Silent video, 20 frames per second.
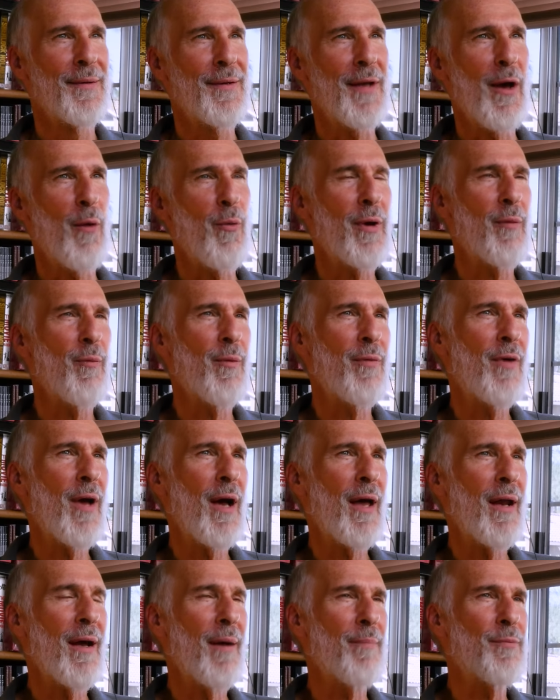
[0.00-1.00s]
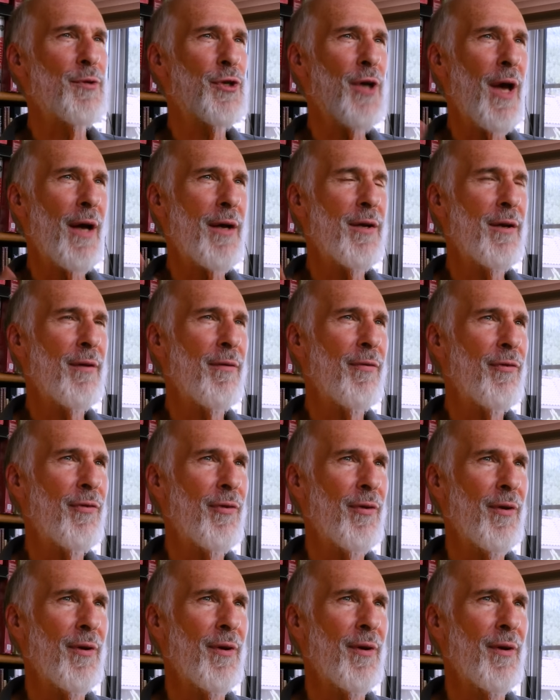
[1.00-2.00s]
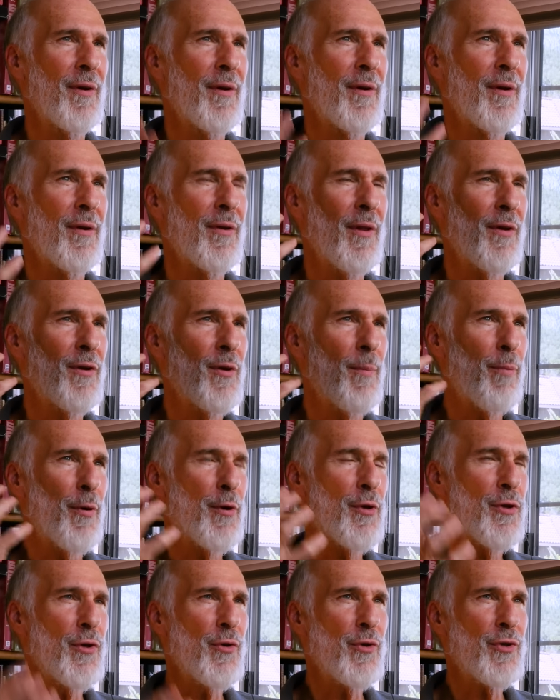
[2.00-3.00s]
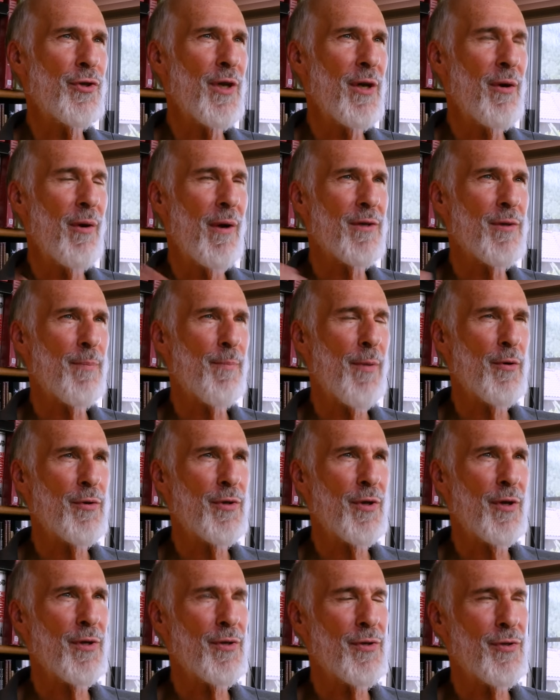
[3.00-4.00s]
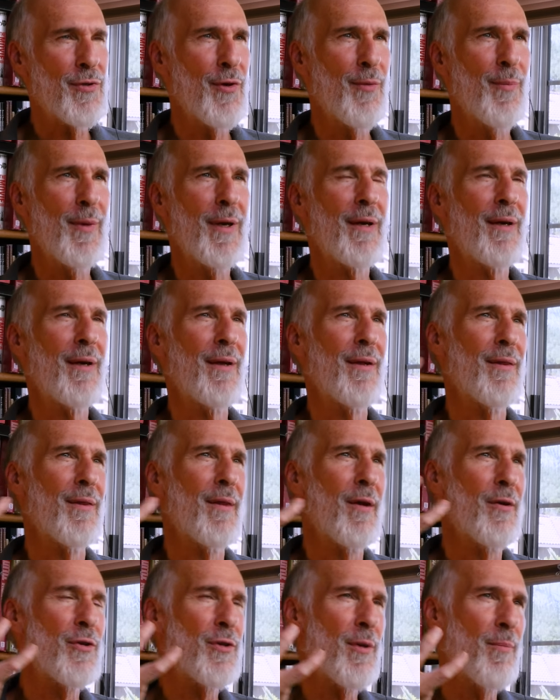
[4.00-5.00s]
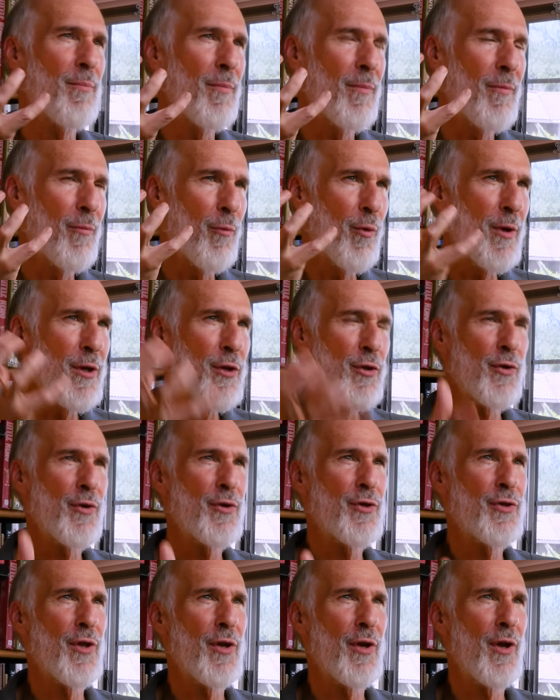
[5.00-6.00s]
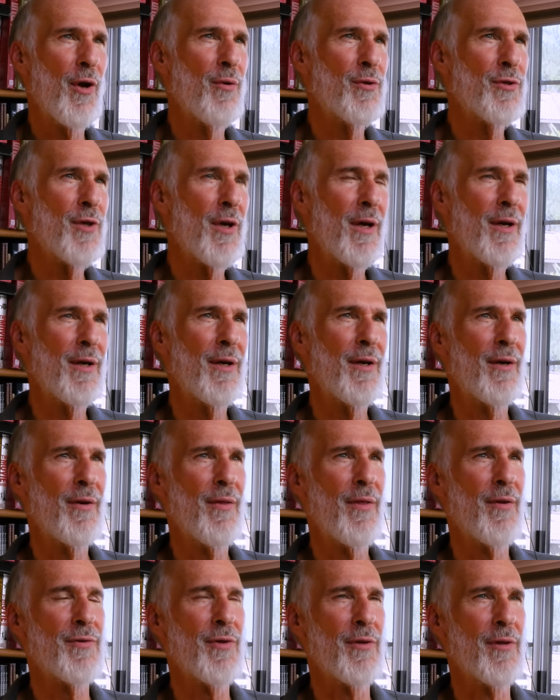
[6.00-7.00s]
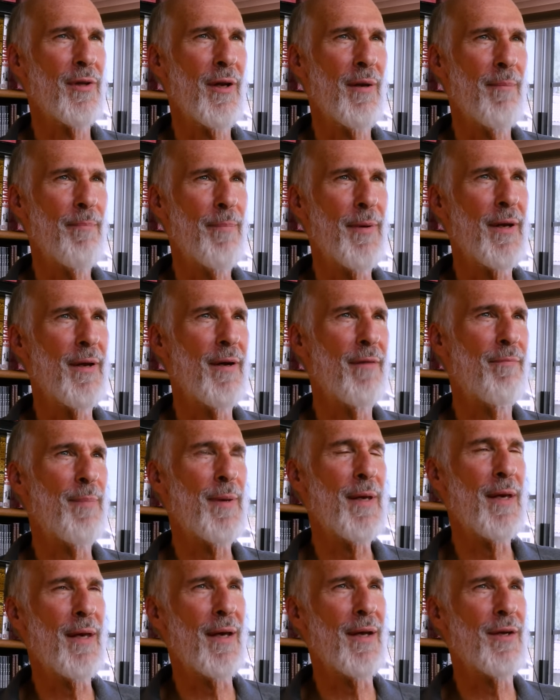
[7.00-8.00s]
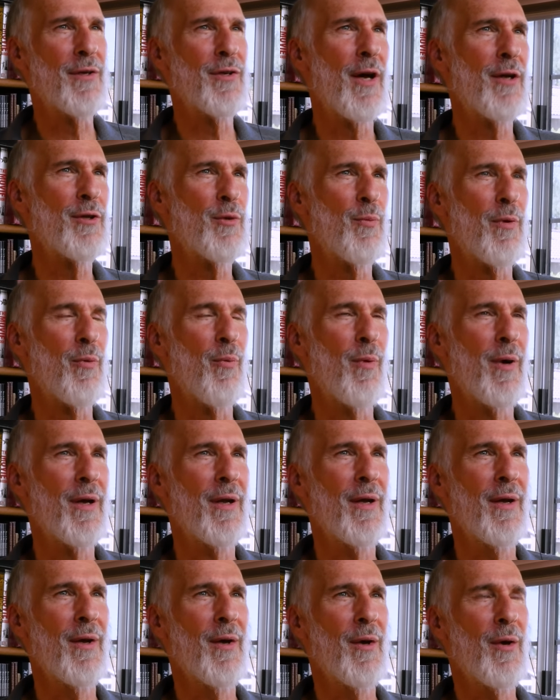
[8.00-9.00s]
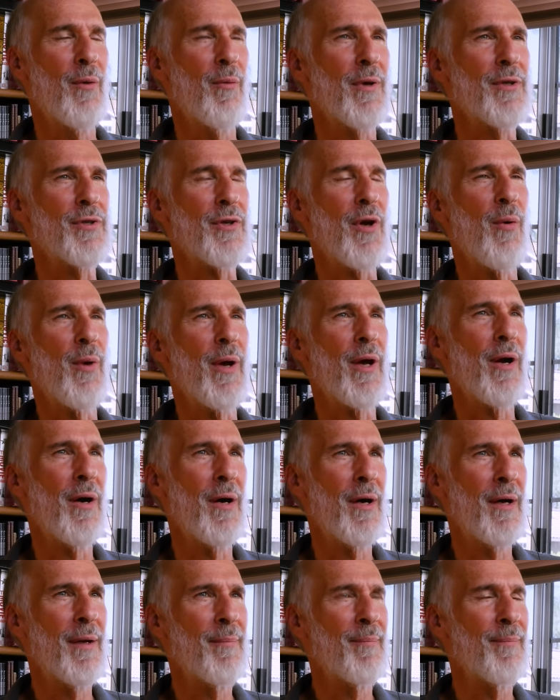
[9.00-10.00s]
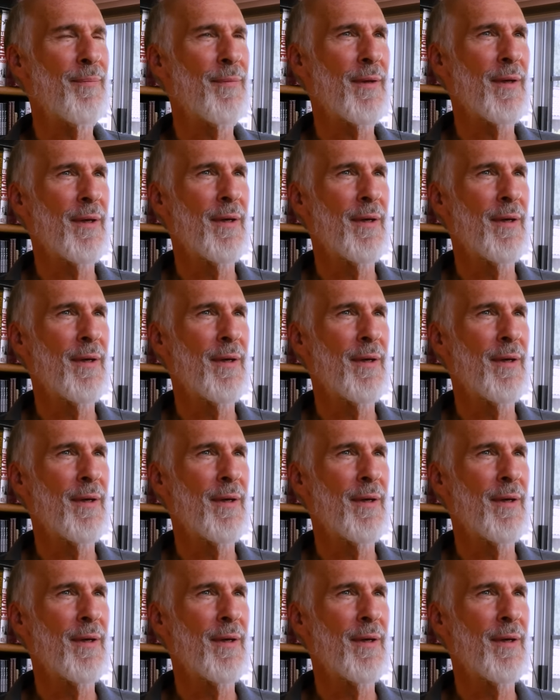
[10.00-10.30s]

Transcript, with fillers: Now we, have got objectives that you're producing as opposed to consuming. There's some research that goes on here. There's a little bit of being in touch with what what's going on. Yeah